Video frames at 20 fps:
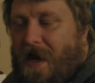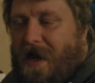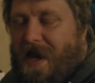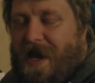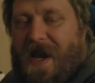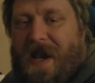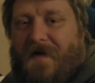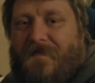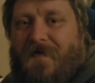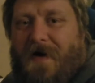
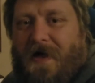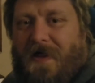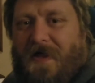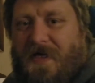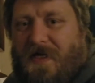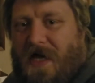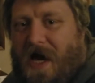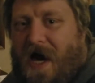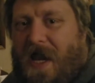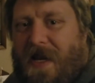I finally
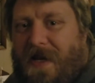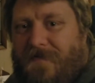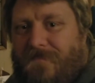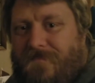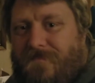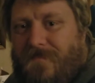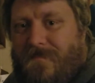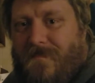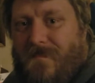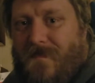got it,
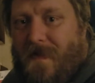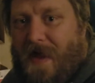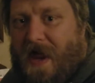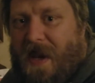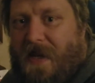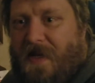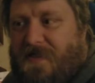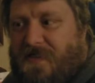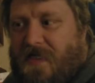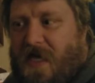
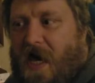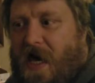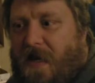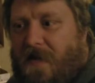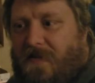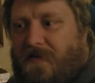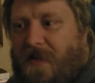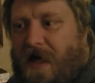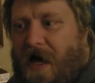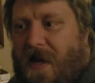and it's got a
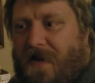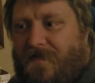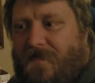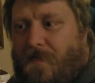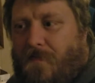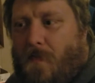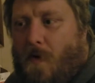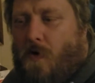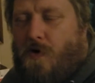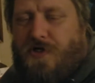lot of
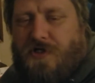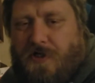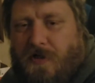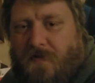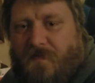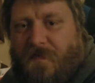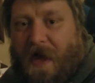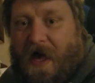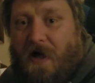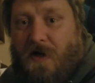emotional
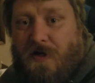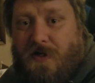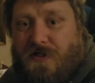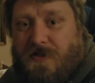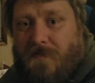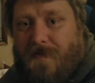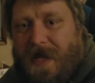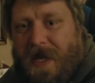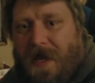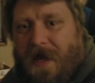value
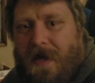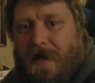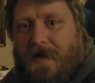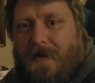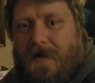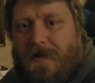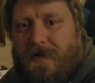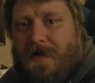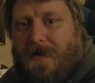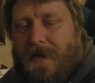to me.
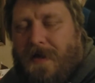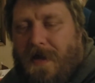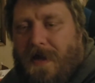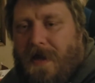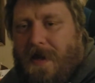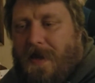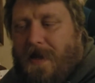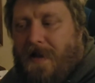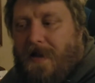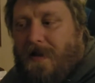
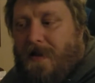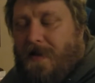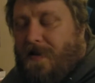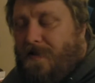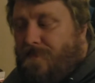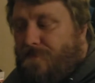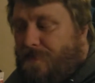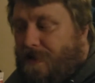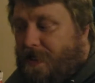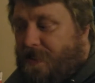
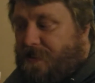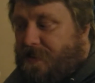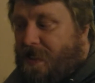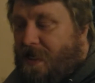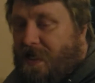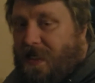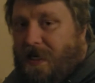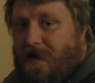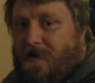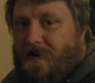
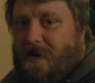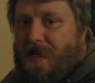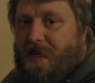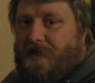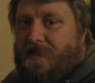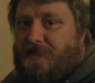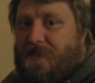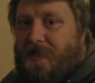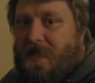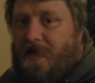Here it
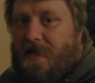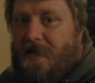is.